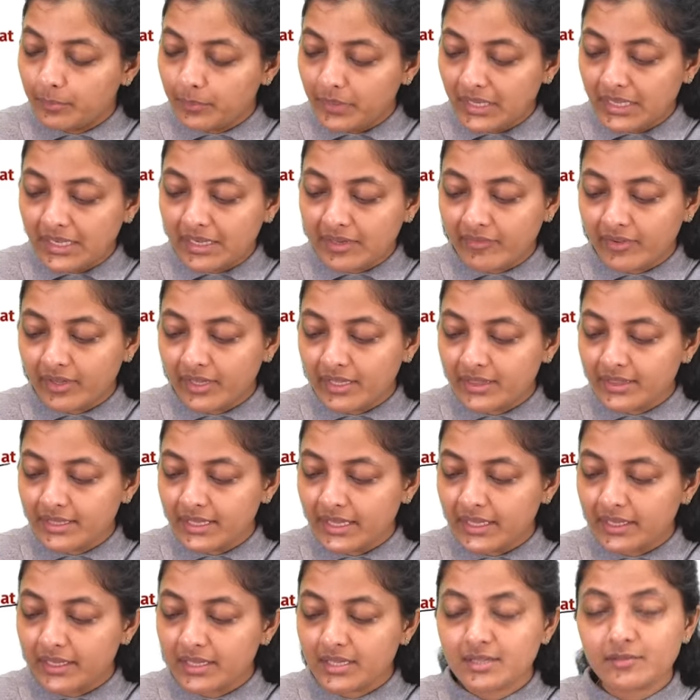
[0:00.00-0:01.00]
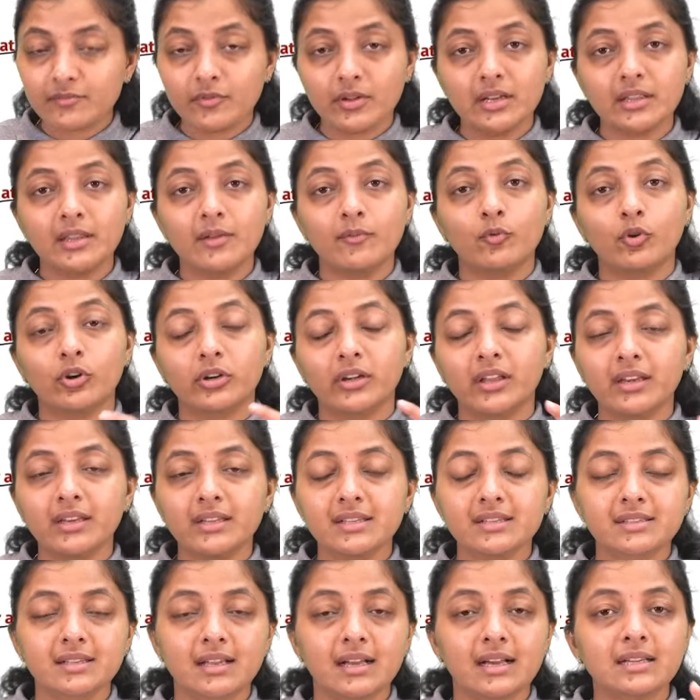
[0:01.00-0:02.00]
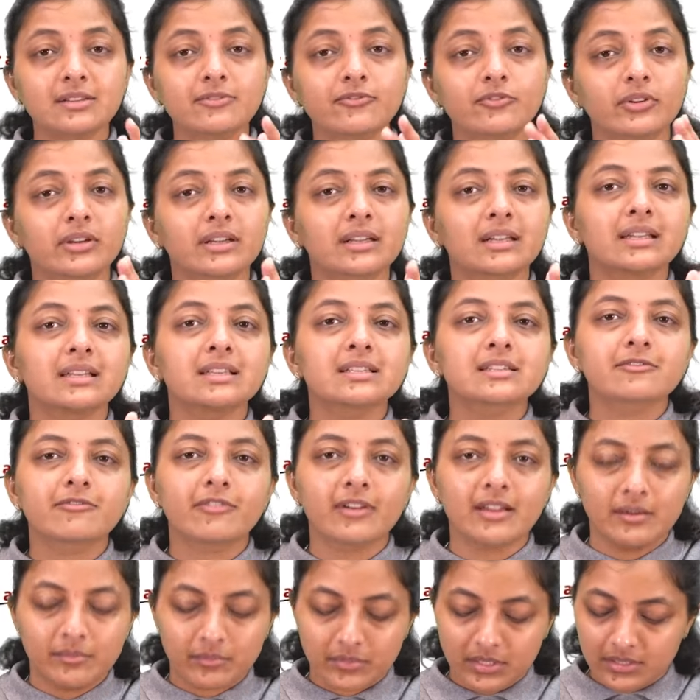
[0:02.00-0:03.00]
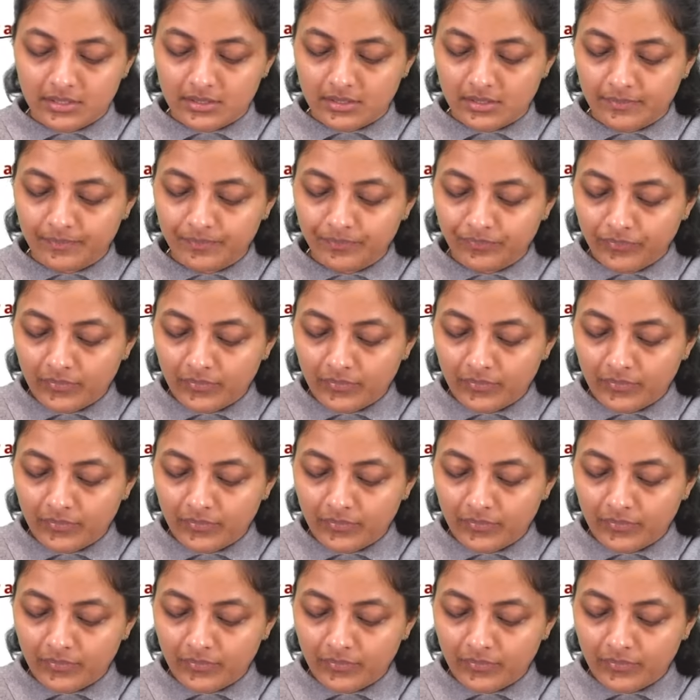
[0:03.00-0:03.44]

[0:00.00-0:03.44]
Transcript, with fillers: be living in the areas where the water is scarce for at least one month.